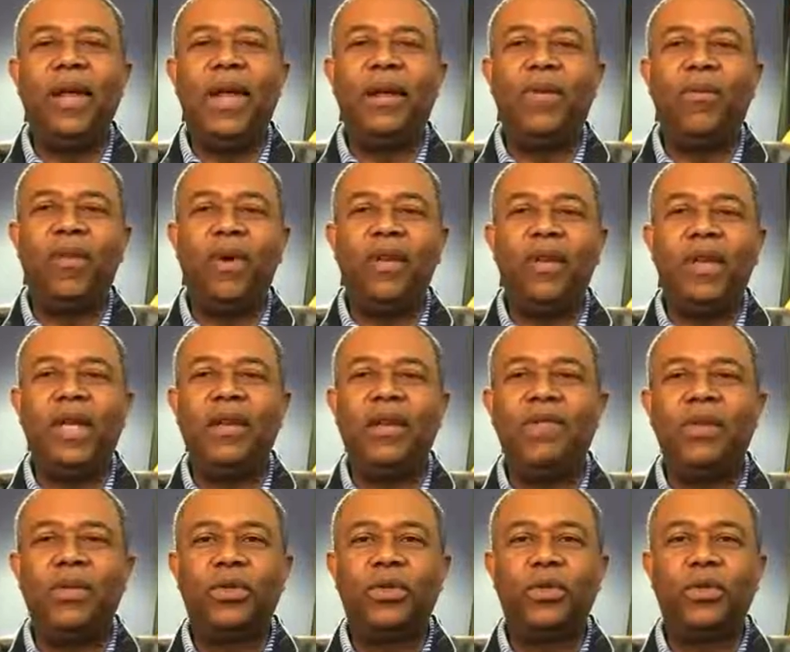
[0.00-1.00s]
And when
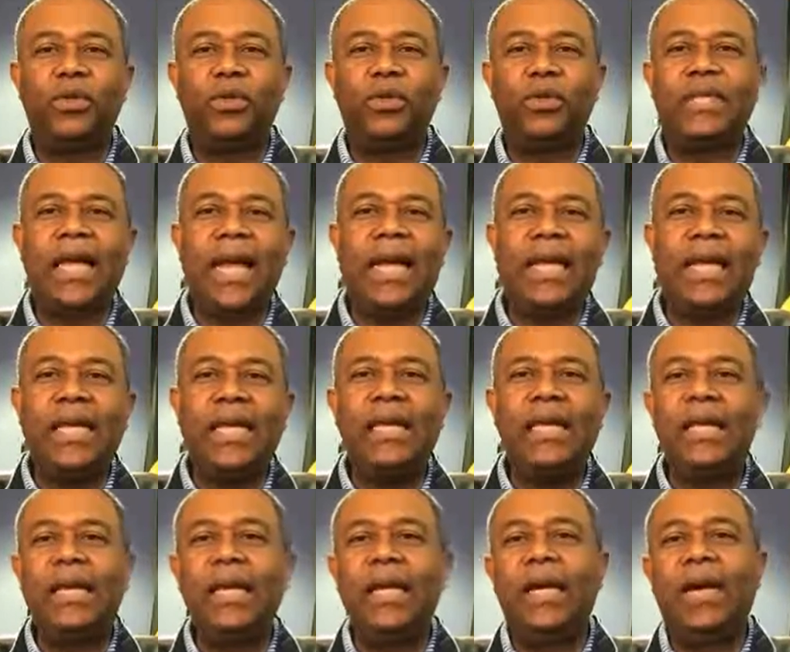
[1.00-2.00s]
individuals are dating,